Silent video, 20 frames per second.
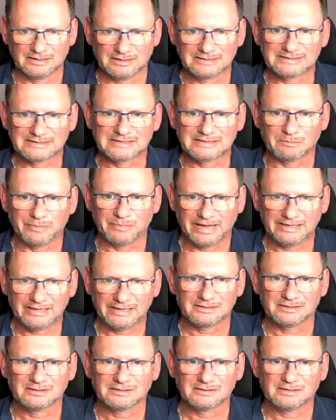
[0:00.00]
a
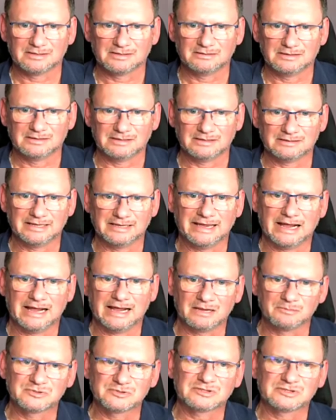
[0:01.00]
pattern that
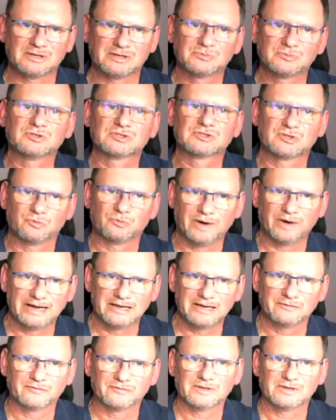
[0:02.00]
helps them to
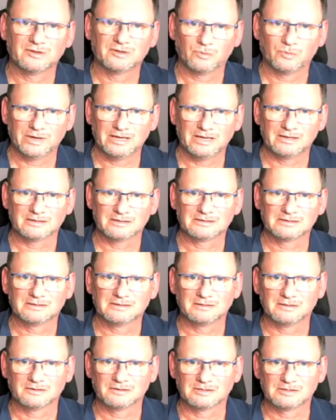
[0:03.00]
survive in a way.
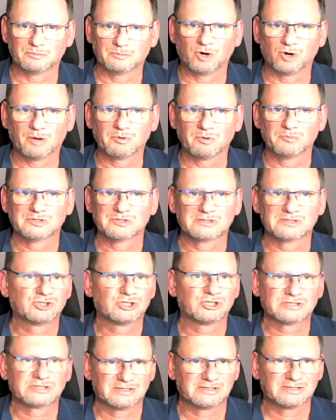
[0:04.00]
The problem is it
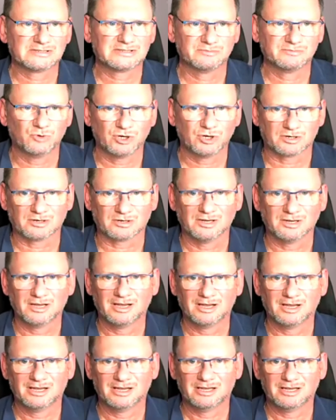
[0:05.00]
just doesn't work.
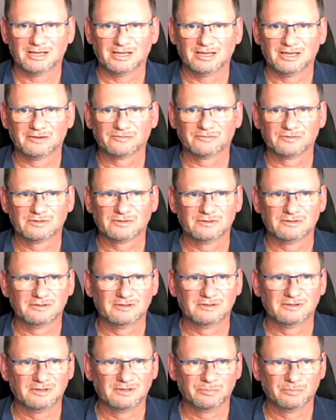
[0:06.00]
If
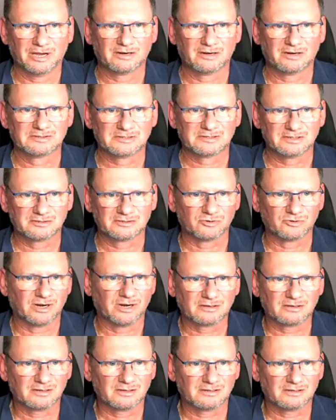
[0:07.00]
the parents are
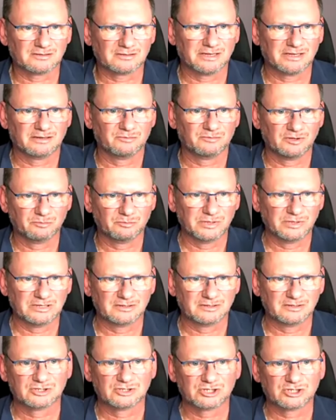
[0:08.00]
drunk, they will beat
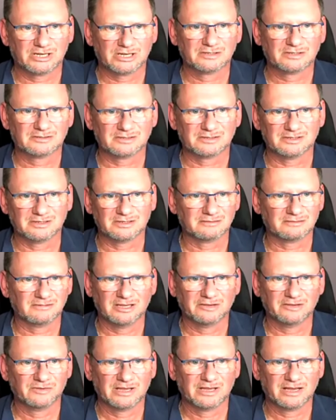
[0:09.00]
the child
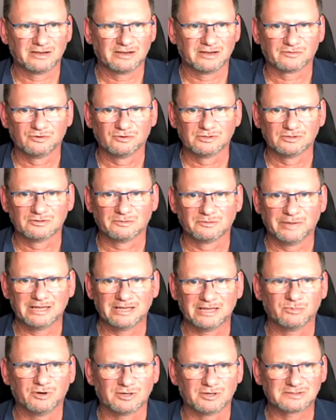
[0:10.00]
if they have good or bad
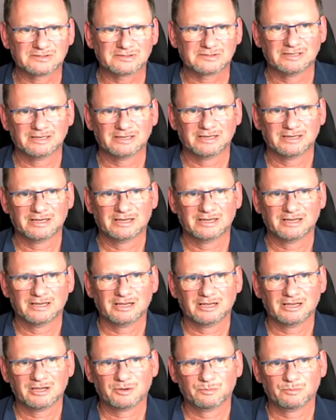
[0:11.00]
marks.
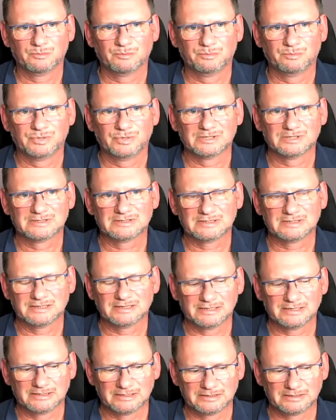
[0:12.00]
But
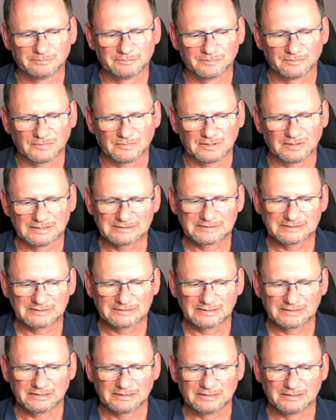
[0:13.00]
this is
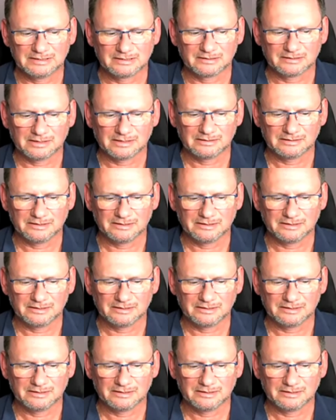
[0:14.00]
the idea. And if